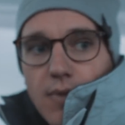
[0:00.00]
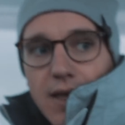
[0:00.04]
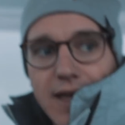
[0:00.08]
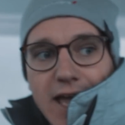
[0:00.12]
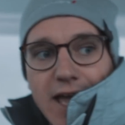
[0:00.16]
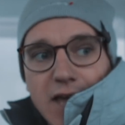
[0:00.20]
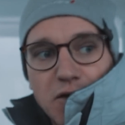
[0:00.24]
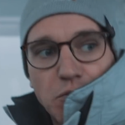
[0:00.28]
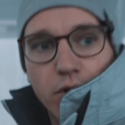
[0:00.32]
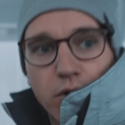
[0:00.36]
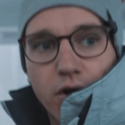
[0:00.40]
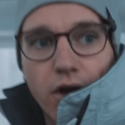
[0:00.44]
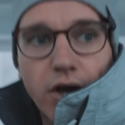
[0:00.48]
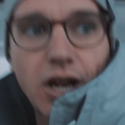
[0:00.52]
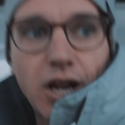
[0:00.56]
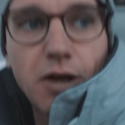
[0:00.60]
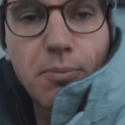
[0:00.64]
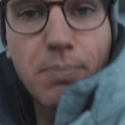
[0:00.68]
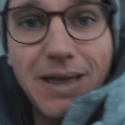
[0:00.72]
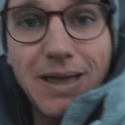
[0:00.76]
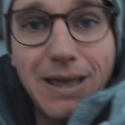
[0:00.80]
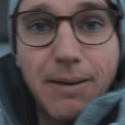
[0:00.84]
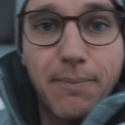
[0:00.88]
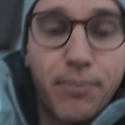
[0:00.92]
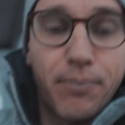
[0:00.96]
is we're gonna
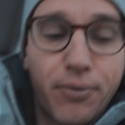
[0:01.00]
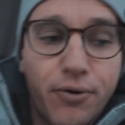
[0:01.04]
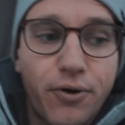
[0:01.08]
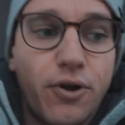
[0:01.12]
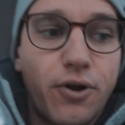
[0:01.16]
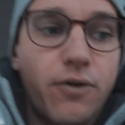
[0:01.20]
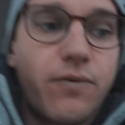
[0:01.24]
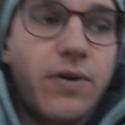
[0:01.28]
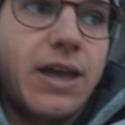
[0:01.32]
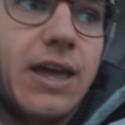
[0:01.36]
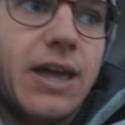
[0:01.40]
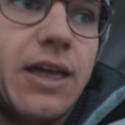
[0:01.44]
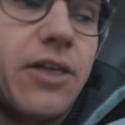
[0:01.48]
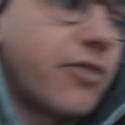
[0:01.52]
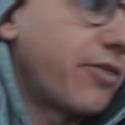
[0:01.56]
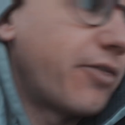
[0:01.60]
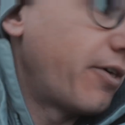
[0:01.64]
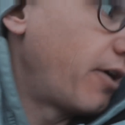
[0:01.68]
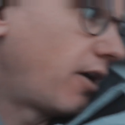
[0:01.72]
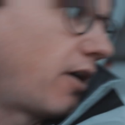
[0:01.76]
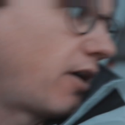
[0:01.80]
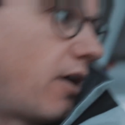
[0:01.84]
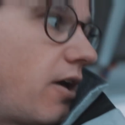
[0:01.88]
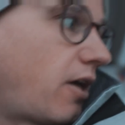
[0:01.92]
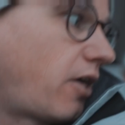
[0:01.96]
be improving
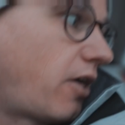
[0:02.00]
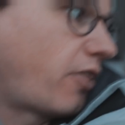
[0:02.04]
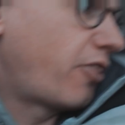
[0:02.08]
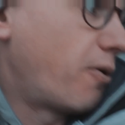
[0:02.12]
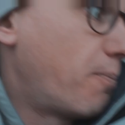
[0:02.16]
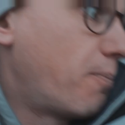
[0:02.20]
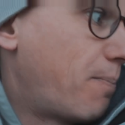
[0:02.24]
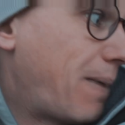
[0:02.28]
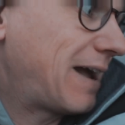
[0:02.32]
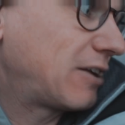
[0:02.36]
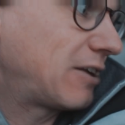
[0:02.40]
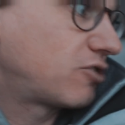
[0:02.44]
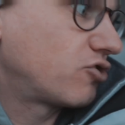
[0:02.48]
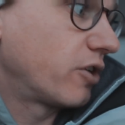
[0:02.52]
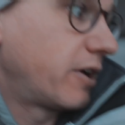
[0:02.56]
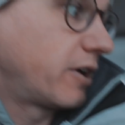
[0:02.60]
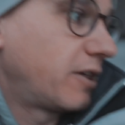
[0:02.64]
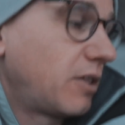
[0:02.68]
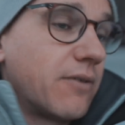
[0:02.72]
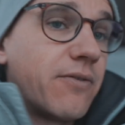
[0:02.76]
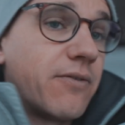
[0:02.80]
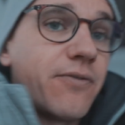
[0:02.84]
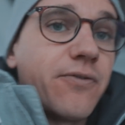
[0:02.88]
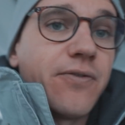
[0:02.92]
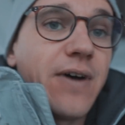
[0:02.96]
the, the batteries.
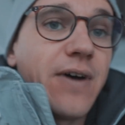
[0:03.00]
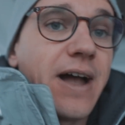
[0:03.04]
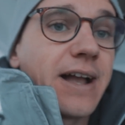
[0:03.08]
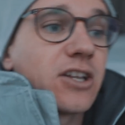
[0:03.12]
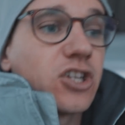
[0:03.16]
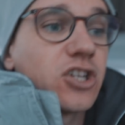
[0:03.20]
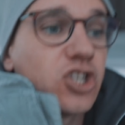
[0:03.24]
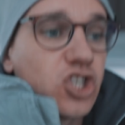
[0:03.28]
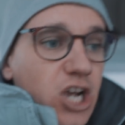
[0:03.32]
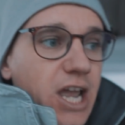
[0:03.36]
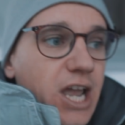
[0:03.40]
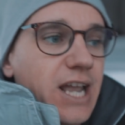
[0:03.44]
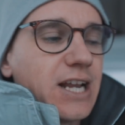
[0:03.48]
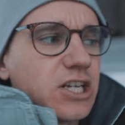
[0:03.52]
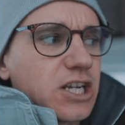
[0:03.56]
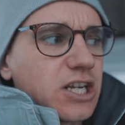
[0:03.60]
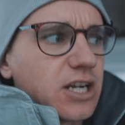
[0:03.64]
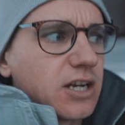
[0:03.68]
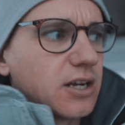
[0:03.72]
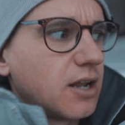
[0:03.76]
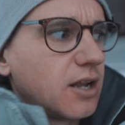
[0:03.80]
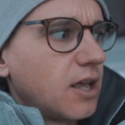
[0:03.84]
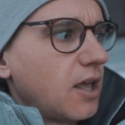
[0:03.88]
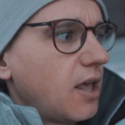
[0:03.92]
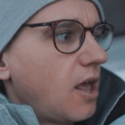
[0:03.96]
In fact,
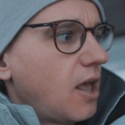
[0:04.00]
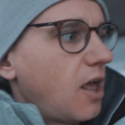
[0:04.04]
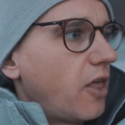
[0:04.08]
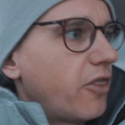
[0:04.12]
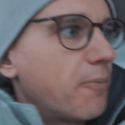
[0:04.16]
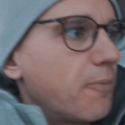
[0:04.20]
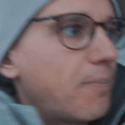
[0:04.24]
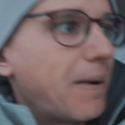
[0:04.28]
changing the